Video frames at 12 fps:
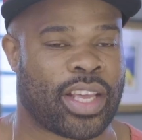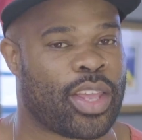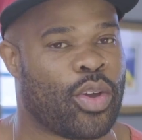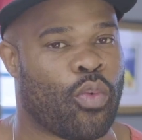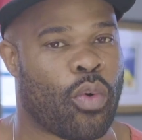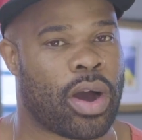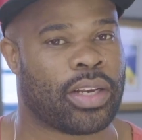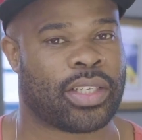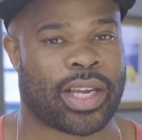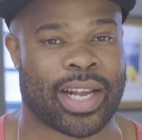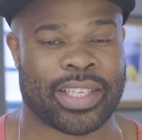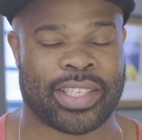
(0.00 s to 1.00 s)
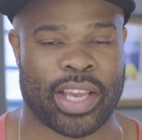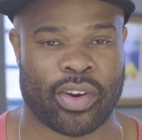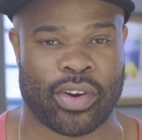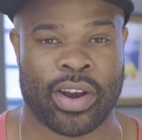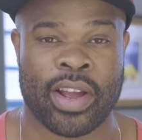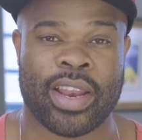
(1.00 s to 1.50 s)
that you want to
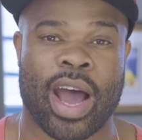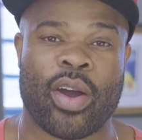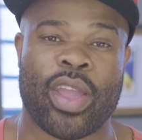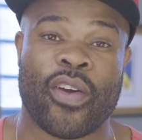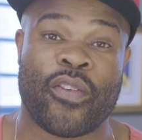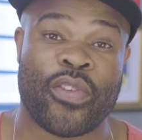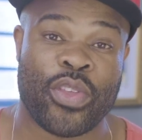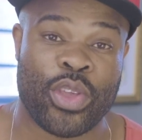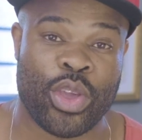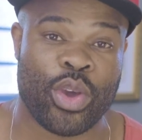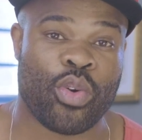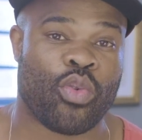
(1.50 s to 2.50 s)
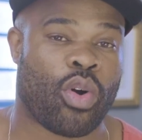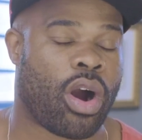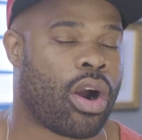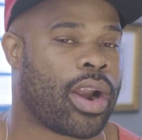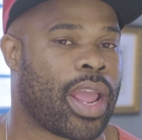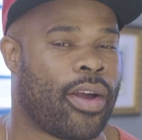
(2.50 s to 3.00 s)
consider. Now, if you
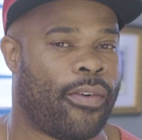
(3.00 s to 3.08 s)
are a